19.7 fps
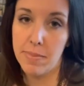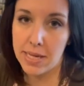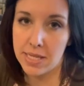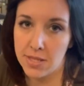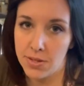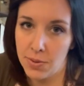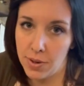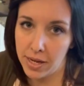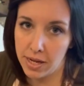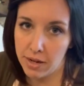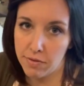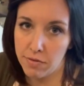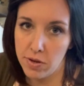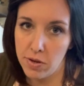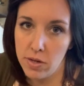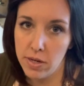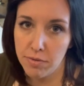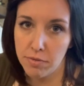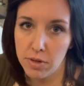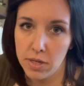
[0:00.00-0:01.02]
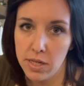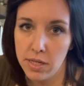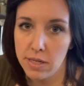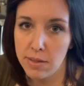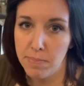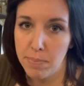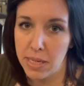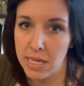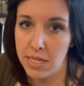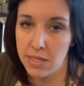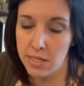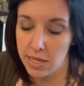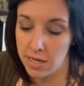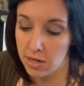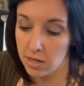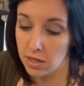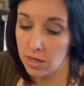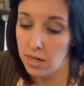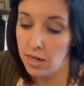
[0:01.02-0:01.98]
bins. So I got a few different bins
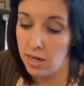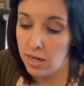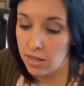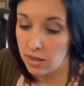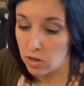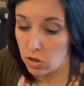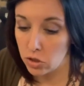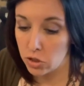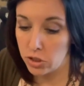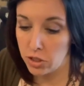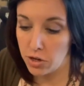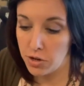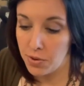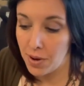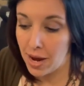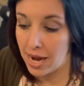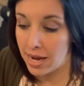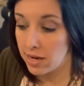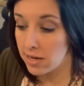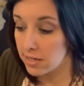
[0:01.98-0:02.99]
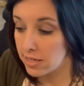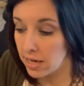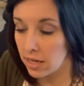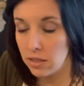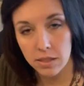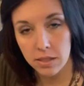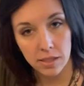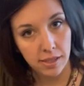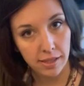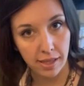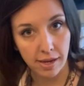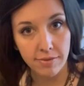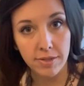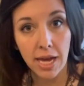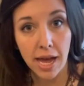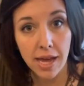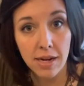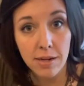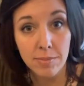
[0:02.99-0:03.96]
here that I'll show you. I intentionally left
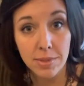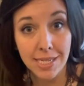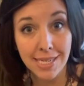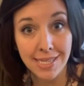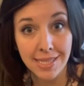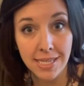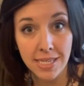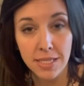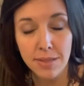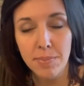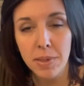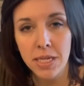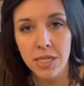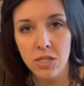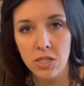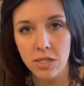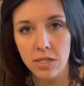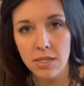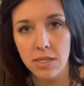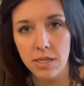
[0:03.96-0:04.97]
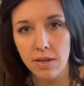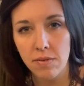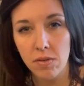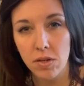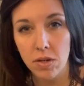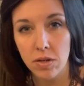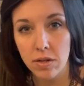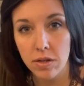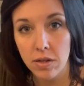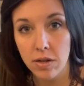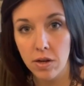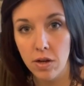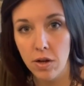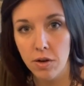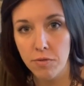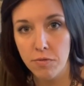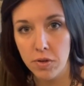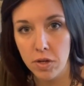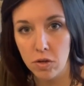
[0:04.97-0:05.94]
items in these bins just to give you
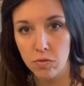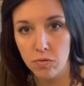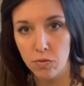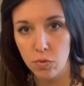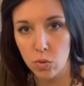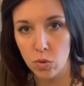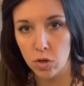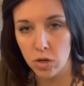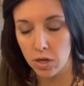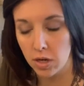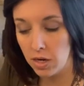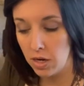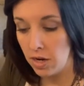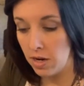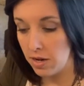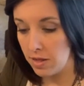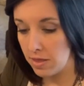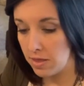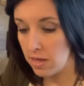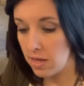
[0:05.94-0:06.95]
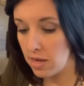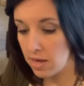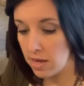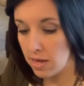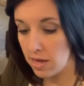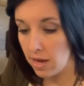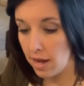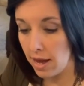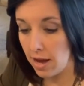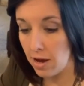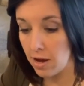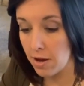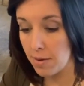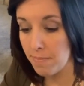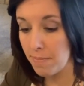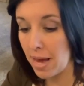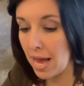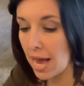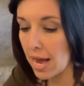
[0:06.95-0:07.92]
a feel for the
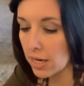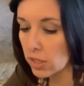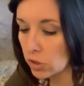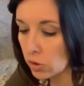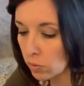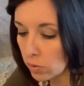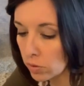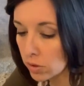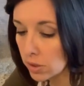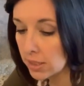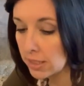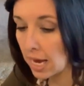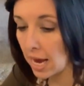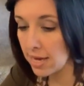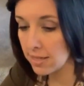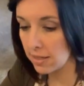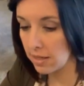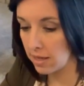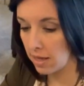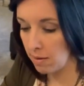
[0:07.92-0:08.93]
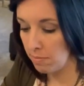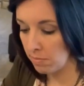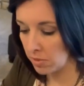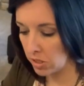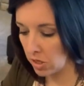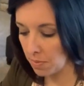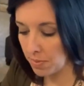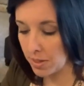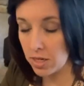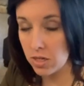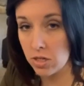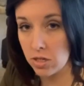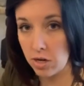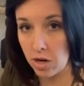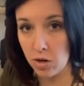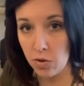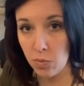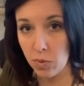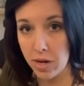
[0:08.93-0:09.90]
actual size of them. So I'm gonna
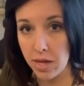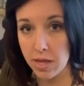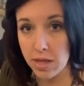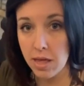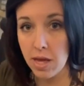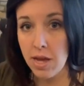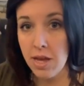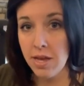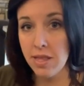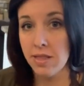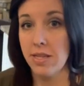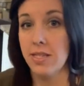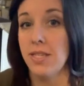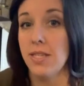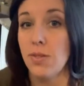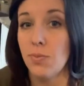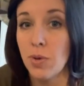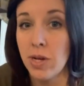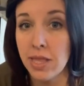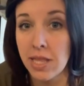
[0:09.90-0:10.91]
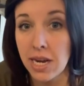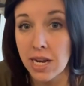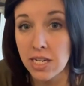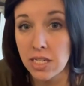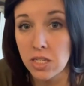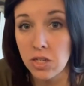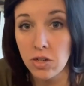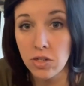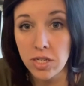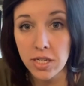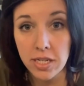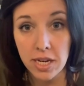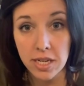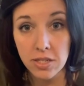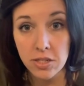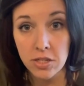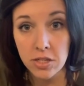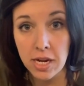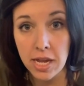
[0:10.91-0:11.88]
start with, this is one that I showed you
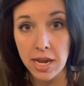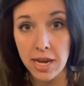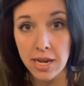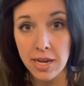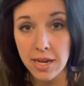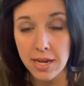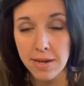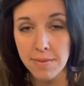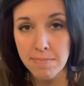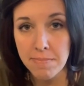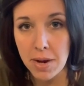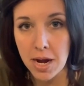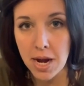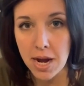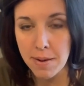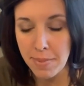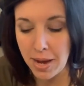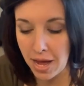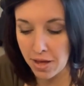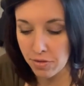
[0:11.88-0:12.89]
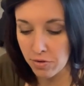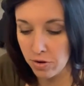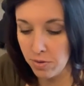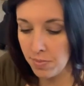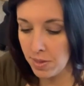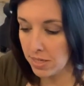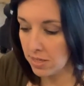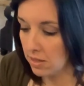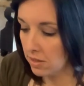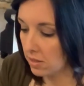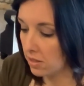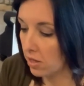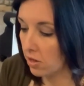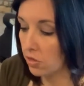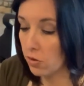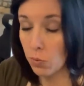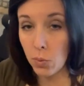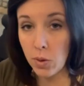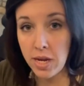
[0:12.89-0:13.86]
yesterday in my bathroom. This is the
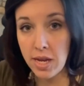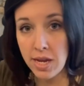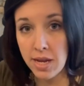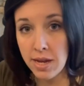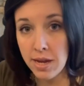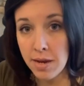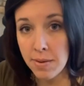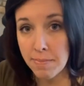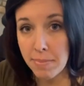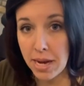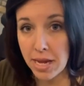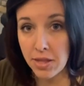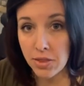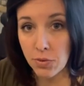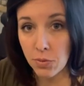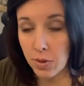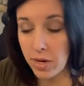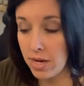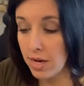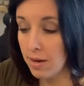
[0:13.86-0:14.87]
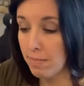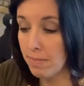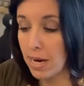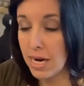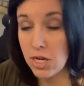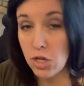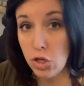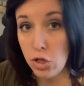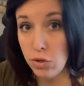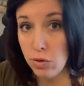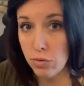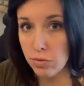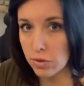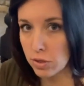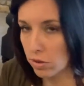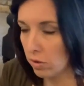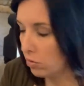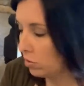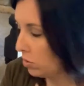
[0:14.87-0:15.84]
3x3x2, so